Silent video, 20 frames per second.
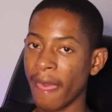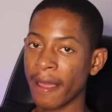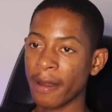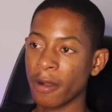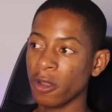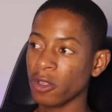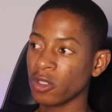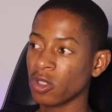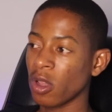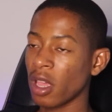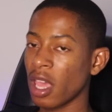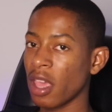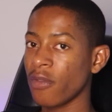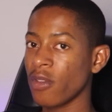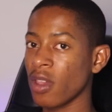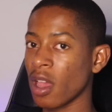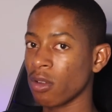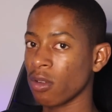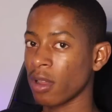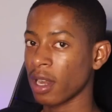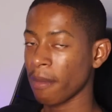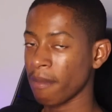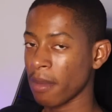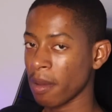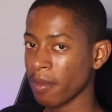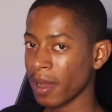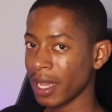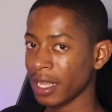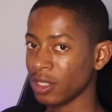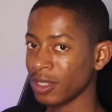And also, if you are not a
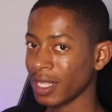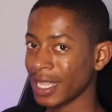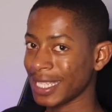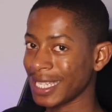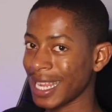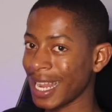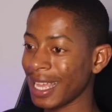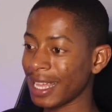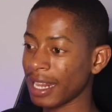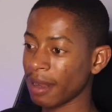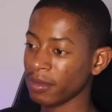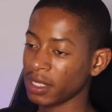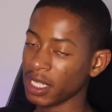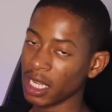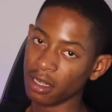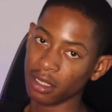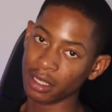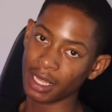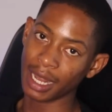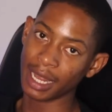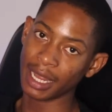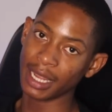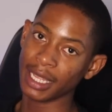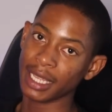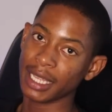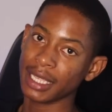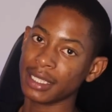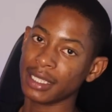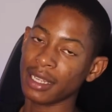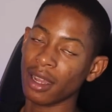member into the Telegram channel, the
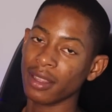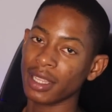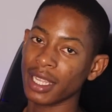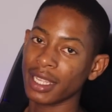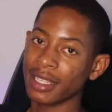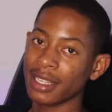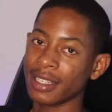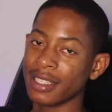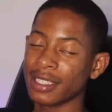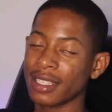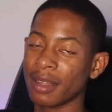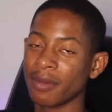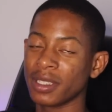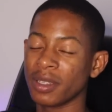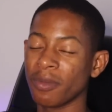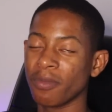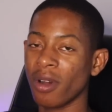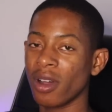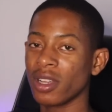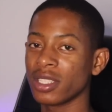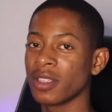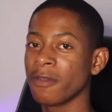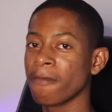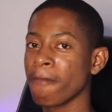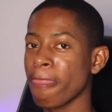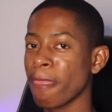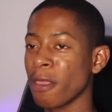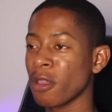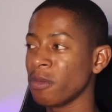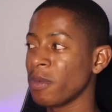link is down there in the description box.
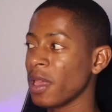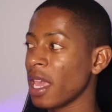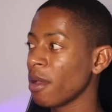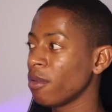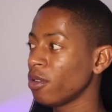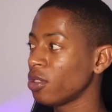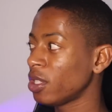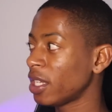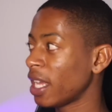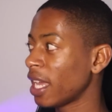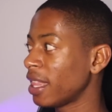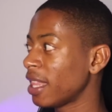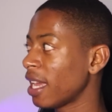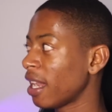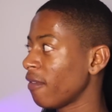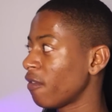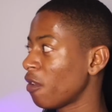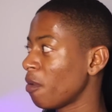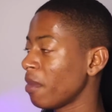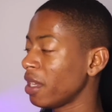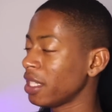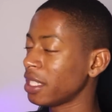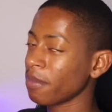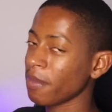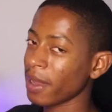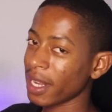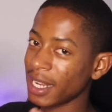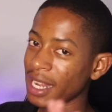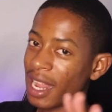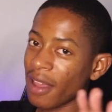You'll be able to get that information.
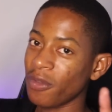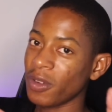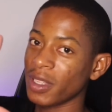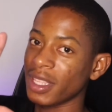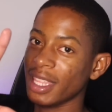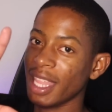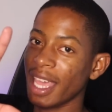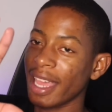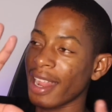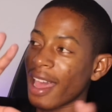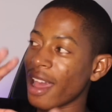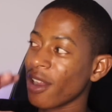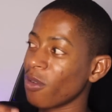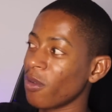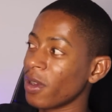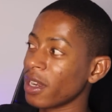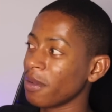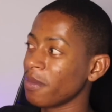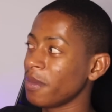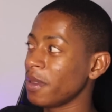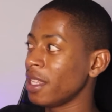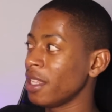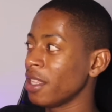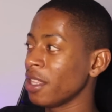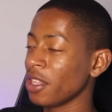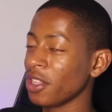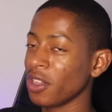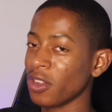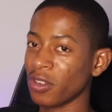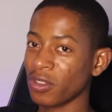But enough with that. I don't want to be
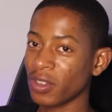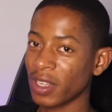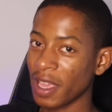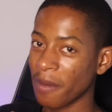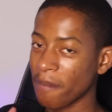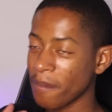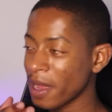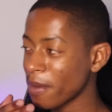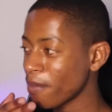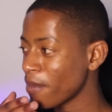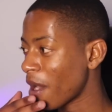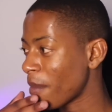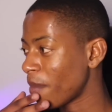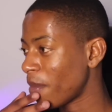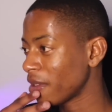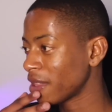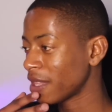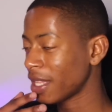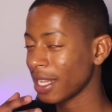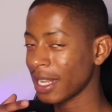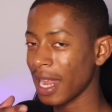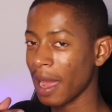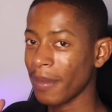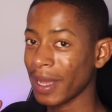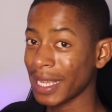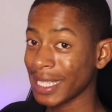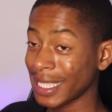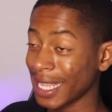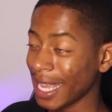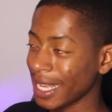talking a bit more about that. I'm
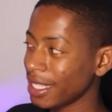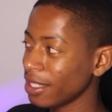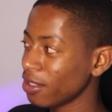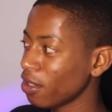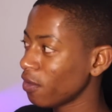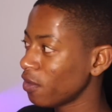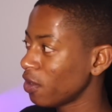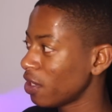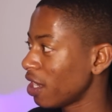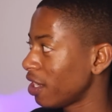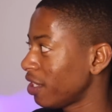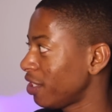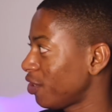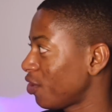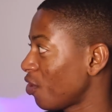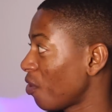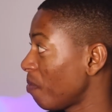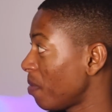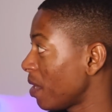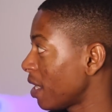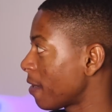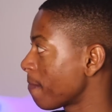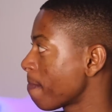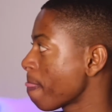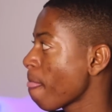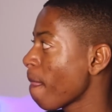excited of today's topic,